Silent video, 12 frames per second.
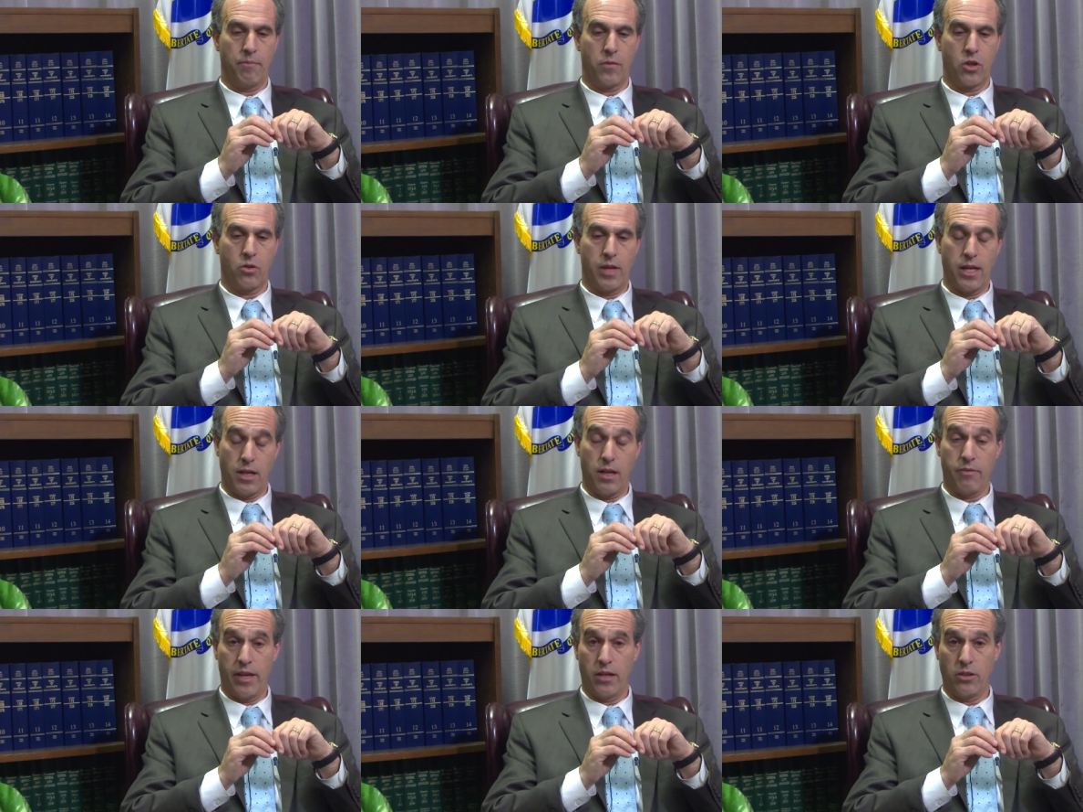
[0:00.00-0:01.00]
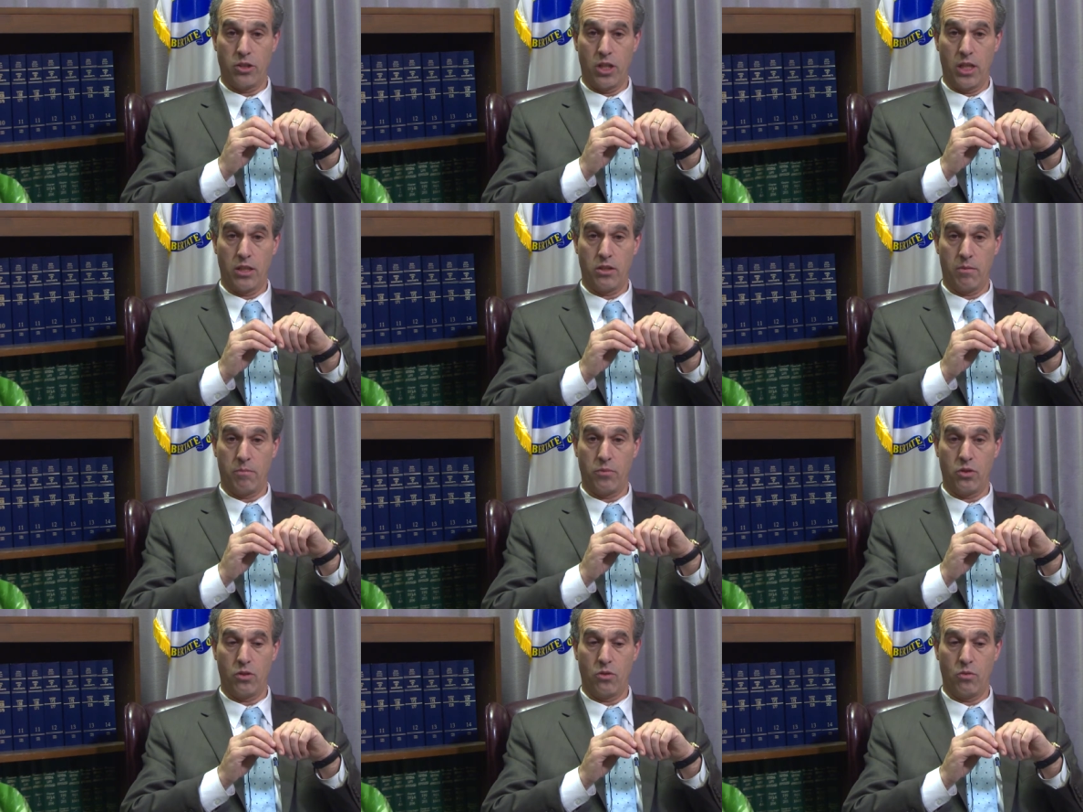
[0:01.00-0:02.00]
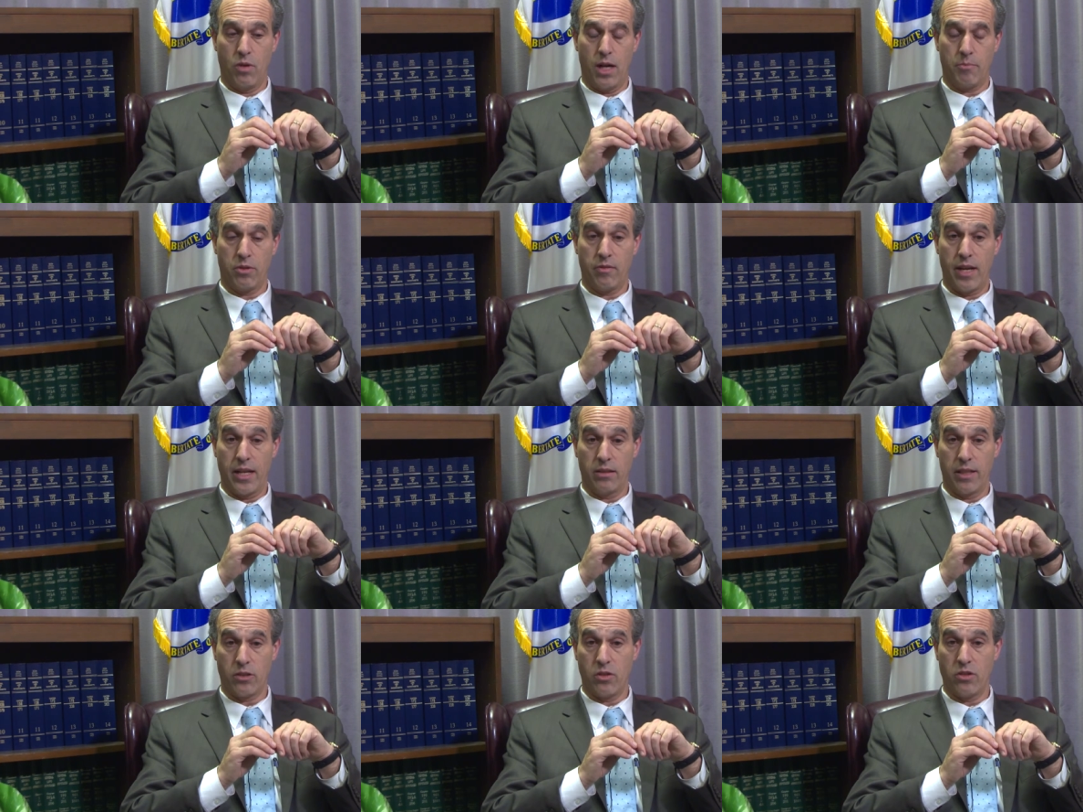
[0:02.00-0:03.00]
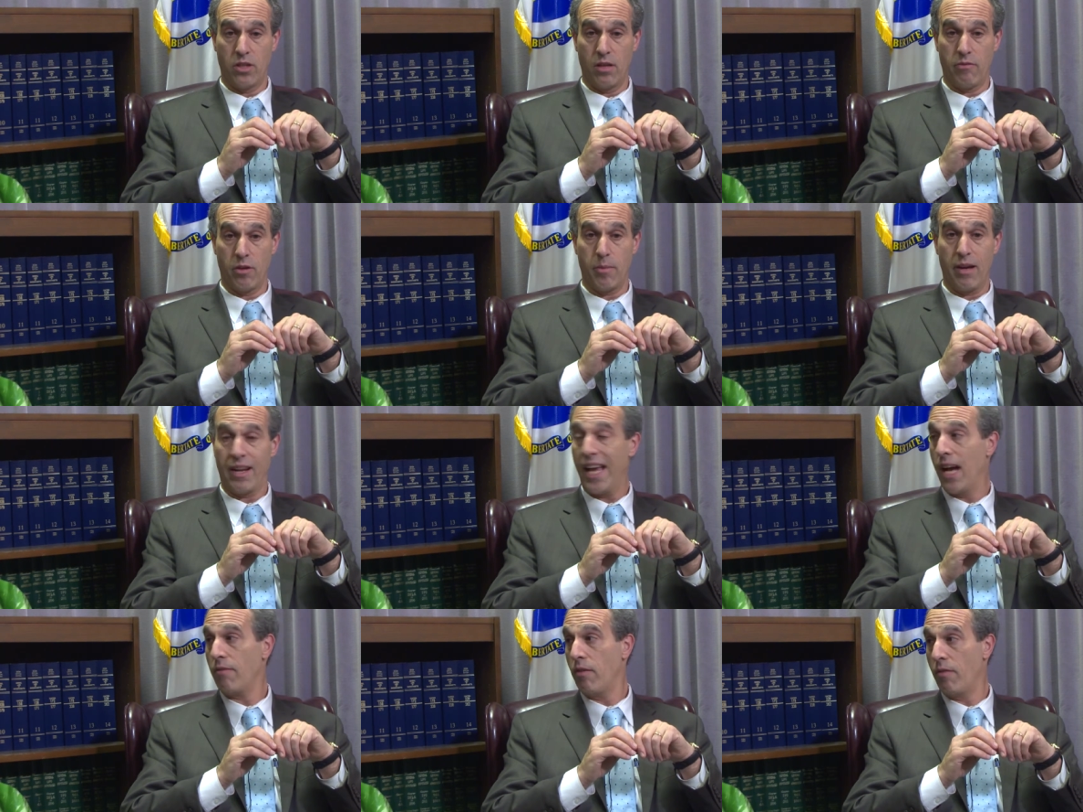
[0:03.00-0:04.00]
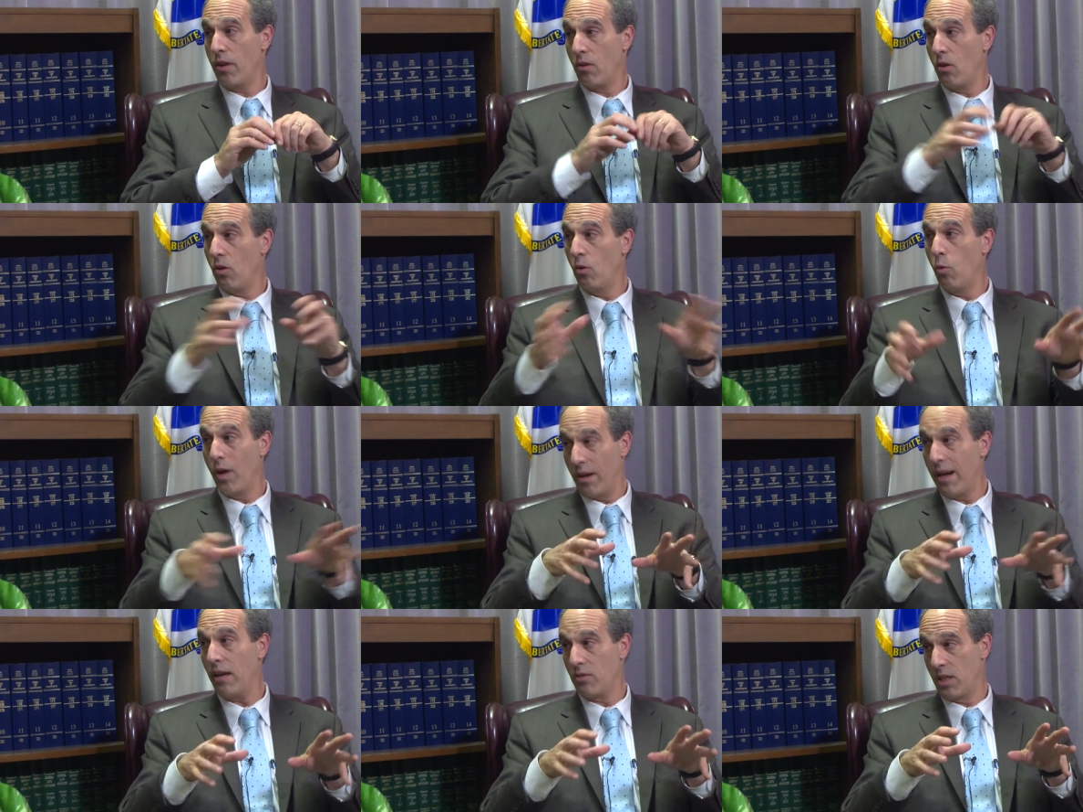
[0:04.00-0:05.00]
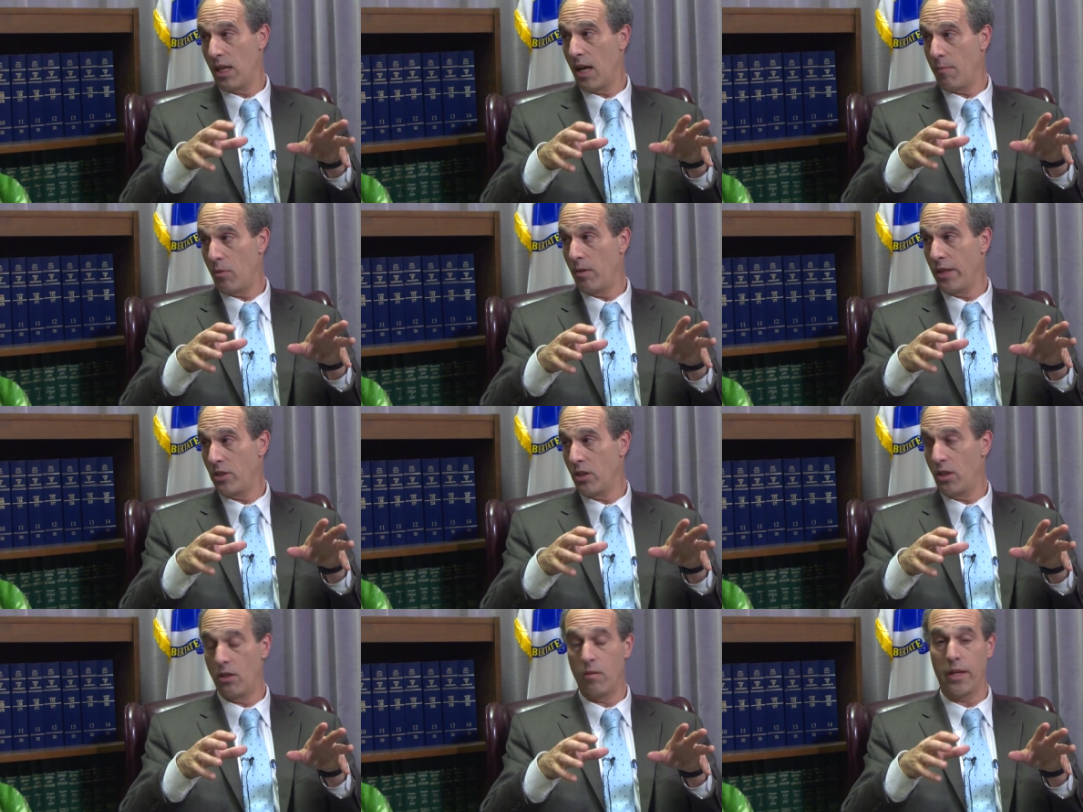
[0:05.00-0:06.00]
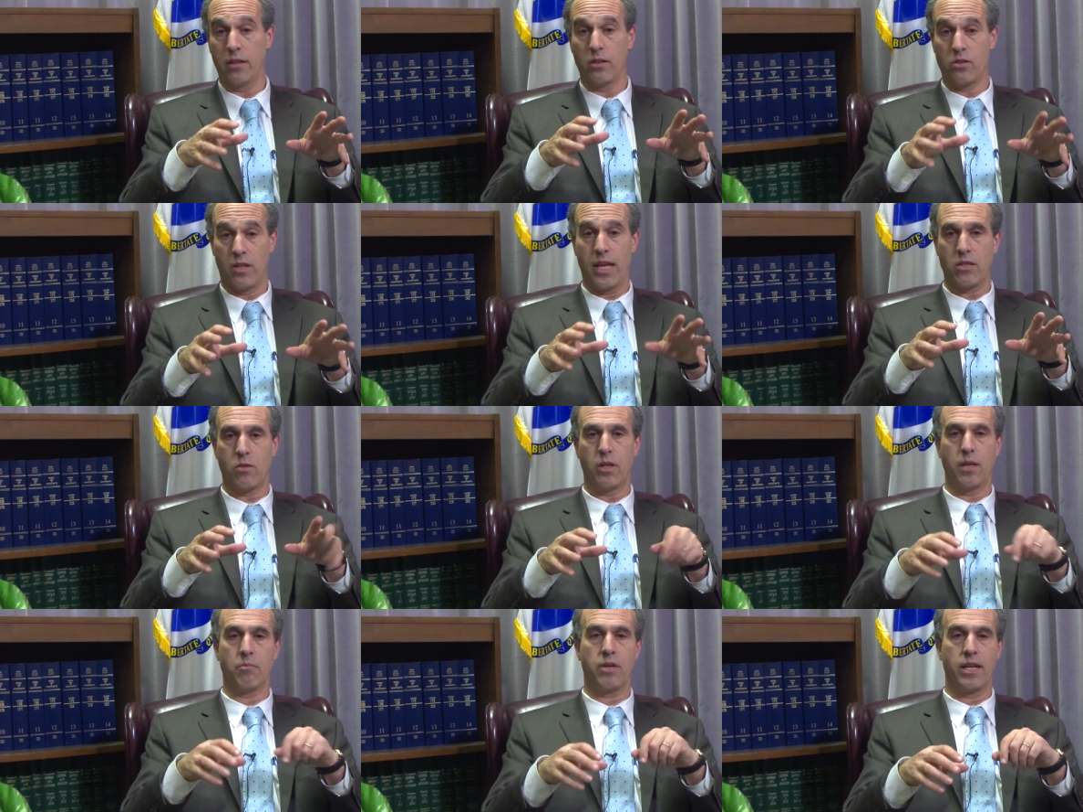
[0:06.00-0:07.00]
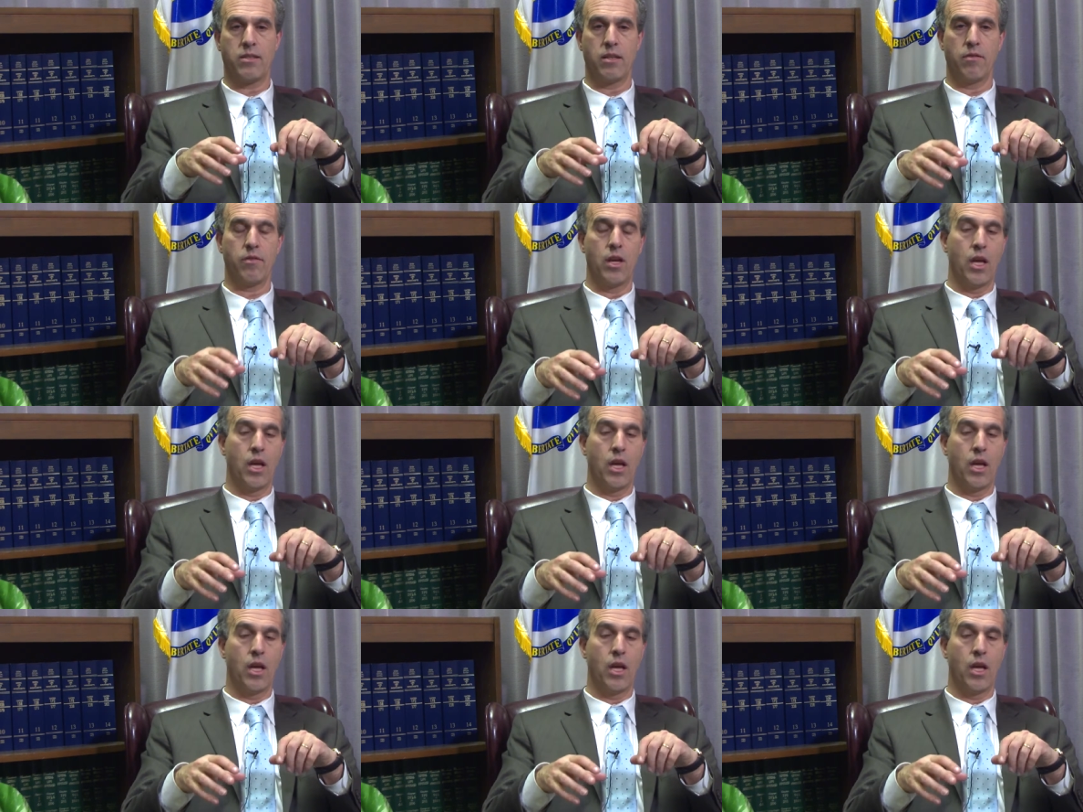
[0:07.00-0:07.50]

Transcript: create enough energy to provide electricity for about half of their whole warehousing operation in New England. So that's really impressive.